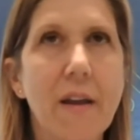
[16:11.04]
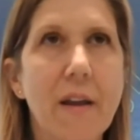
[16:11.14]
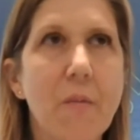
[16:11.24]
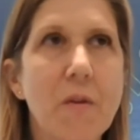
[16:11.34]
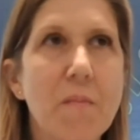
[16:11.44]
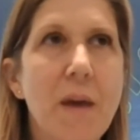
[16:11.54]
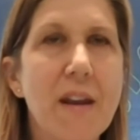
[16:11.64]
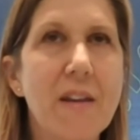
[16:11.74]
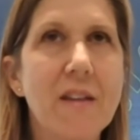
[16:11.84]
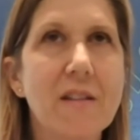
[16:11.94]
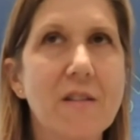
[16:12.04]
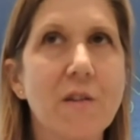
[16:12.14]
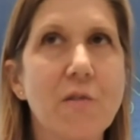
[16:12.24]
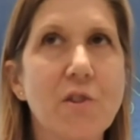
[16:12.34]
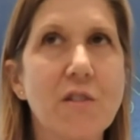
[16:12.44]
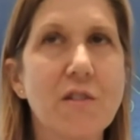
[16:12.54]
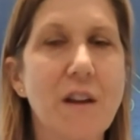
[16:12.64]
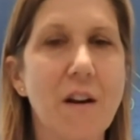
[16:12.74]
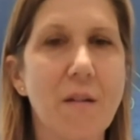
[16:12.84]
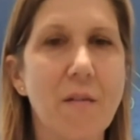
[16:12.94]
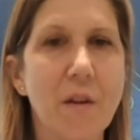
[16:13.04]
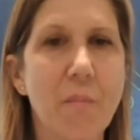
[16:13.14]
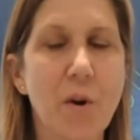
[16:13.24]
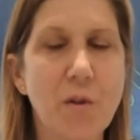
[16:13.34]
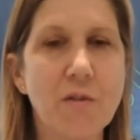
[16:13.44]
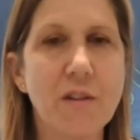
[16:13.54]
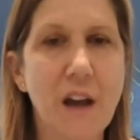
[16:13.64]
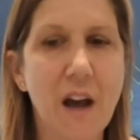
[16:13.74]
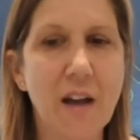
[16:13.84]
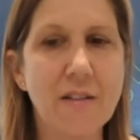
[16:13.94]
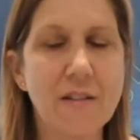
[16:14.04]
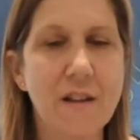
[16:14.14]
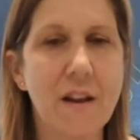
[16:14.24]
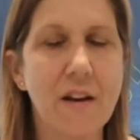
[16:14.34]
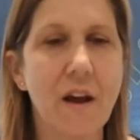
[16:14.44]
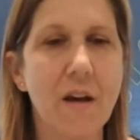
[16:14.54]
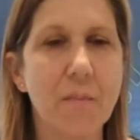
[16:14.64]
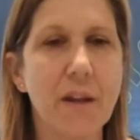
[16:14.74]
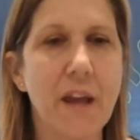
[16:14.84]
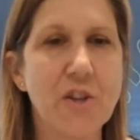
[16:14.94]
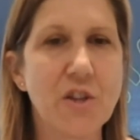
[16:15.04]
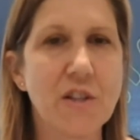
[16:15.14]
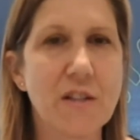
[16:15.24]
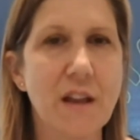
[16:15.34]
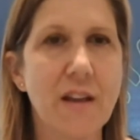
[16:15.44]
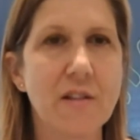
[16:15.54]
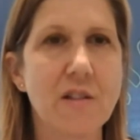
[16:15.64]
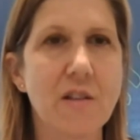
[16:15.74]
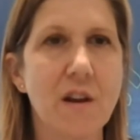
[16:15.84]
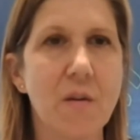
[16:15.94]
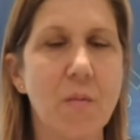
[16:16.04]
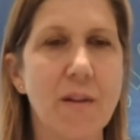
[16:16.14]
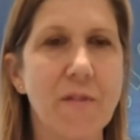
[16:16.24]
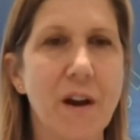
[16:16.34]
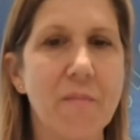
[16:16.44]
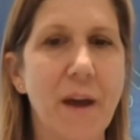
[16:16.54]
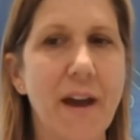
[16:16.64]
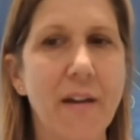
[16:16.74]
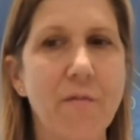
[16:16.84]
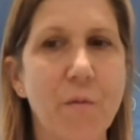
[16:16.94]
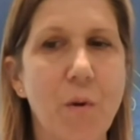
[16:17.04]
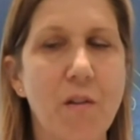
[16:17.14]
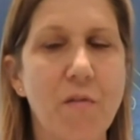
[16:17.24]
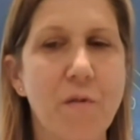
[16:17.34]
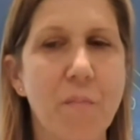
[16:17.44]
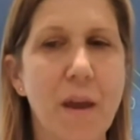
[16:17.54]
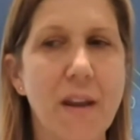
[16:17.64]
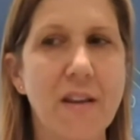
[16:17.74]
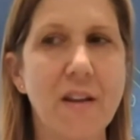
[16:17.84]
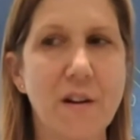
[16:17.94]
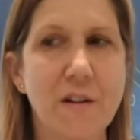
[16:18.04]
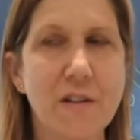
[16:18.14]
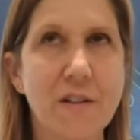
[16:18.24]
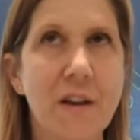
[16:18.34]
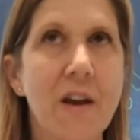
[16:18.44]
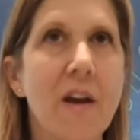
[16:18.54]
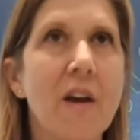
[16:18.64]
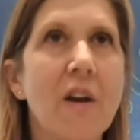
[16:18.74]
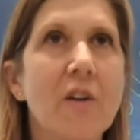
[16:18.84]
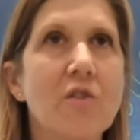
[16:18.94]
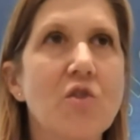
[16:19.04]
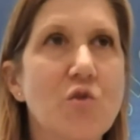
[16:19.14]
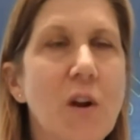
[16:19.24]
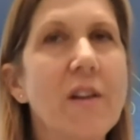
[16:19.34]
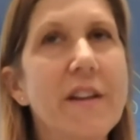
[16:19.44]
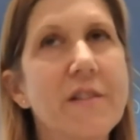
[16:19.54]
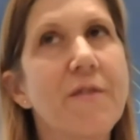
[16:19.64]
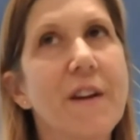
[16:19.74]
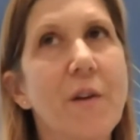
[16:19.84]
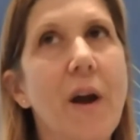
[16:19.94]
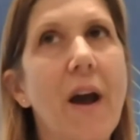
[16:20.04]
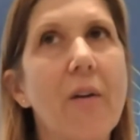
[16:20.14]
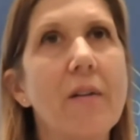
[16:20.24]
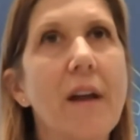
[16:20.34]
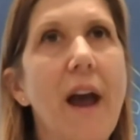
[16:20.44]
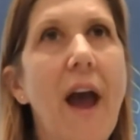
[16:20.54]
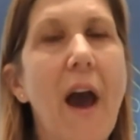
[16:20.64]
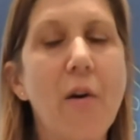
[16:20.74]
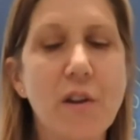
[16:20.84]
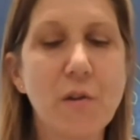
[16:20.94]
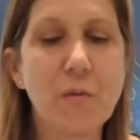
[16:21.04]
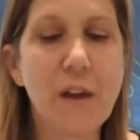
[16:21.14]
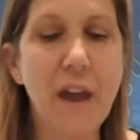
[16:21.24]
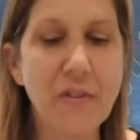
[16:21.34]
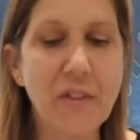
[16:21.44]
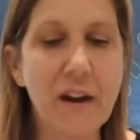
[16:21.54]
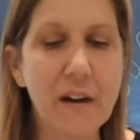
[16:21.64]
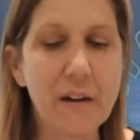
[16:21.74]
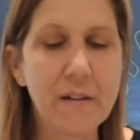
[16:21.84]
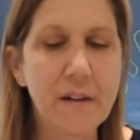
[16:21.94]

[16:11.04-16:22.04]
you know, with many of these solutions, there, there are pros and cons and, and complications. And so we've gone back and forth for many years, struggling to figure out how do you get there.